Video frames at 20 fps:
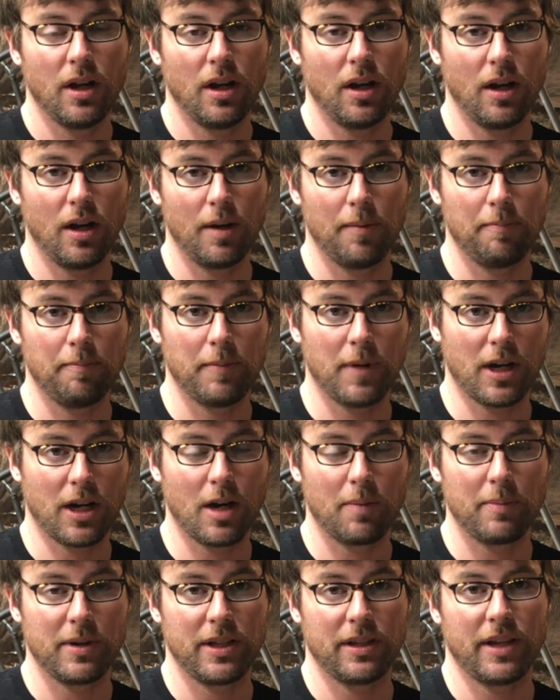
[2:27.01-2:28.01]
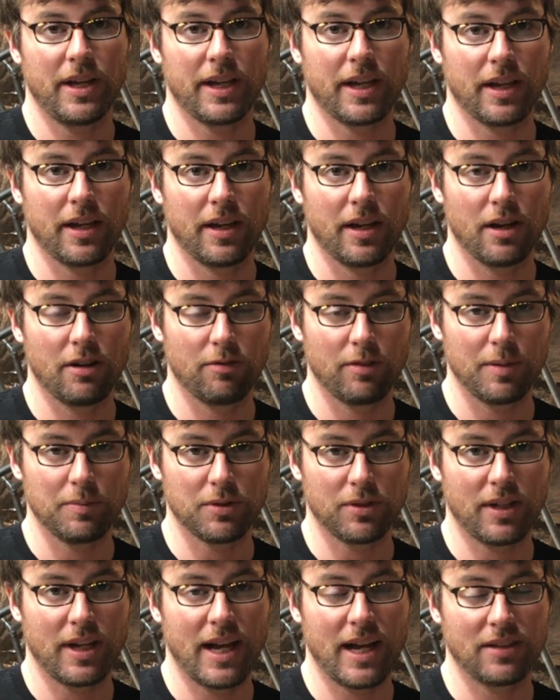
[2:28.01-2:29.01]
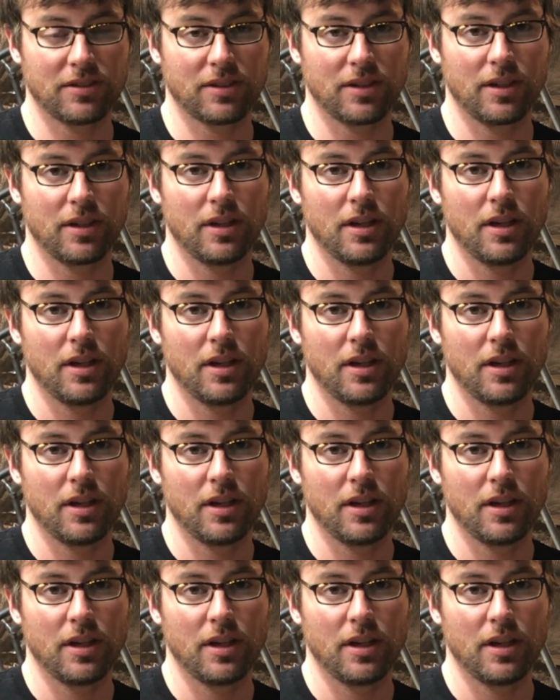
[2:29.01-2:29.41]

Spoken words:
a company like Airframes Alaska.